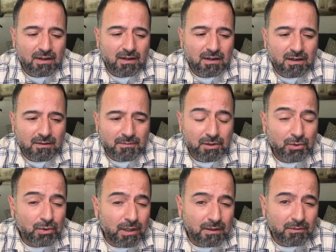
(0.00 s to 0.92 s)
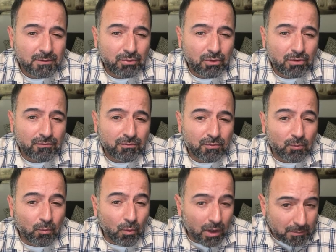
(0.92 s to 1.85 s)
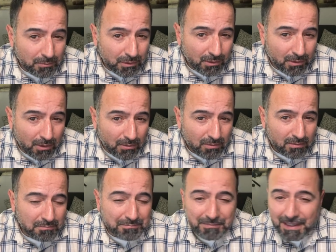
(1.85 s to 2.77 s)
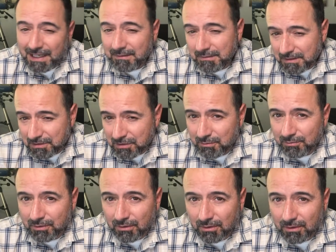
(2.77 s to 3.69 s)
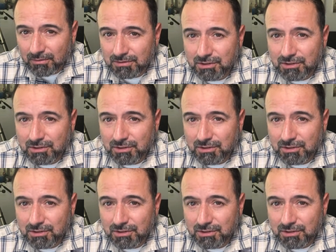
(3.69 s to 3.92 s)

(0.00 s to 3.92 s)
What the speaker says: a credit report from one bureau, maybe two bureaus.